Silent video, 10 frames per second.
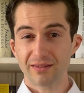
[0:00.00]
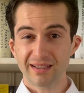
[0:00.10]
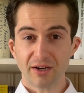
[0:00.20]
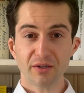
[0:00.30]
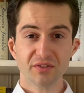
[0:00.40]

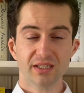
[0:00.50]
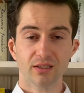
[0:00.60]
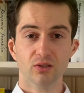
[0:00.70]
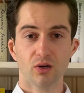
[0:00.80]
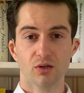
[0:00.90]
tariffs can
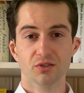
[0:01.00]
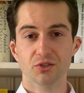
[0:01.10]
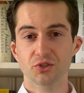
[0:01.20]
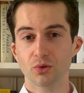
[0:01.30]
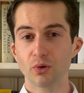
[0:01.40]
cause
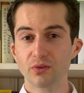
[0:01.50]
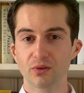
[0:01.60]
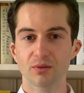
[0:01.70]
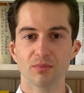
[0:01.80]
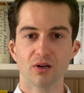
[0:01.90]

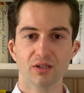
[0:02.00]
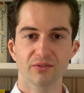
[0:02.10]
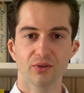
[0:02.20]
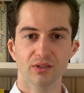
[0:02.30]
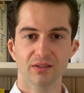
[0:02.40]
short-term market
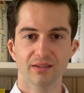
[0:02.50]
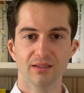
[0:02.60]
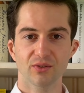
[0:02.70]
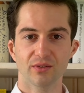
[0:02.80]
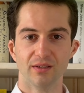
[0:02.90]

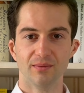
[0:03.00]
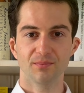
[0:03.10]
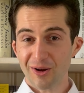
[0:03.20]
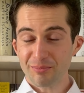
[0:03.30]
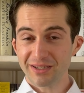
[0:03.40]
volatility,
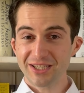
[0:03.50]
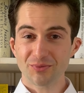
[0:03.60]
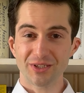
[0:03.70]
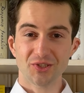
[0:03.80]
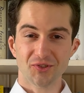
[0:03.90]
companies
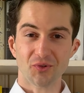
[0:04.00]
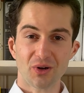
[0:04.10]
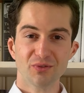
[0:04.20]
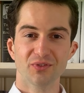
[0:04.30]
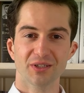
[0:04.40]
with
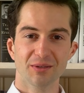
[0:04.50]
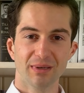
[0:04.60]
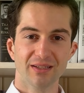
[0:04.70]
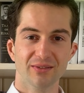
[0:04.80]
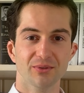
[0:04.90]
strong
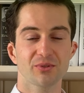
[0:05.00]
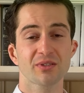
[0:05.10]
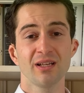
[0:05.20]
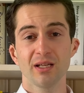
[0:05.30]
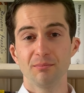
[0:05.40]
fundamentals
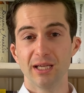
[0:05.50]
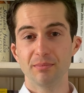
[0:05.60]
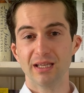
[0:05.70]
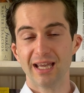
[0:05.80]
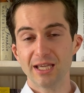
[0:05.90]
may
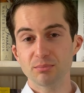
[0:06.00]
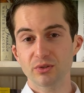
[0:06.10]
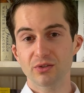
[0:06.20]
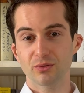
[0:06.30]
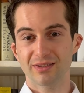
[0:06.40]
be able
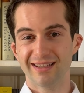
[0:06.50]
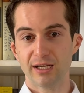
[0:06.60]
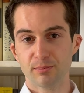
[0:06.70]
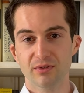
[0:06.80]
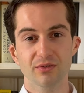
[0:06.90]
to
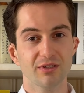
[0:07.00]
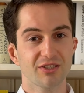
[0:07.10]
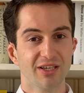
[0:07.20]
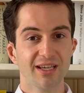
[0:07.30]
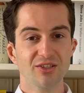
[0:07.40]
adapt to the
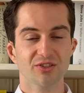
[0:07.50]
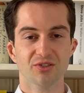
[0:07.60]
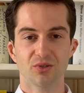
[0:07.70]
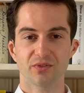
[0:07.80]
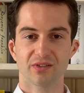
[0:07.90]
changes over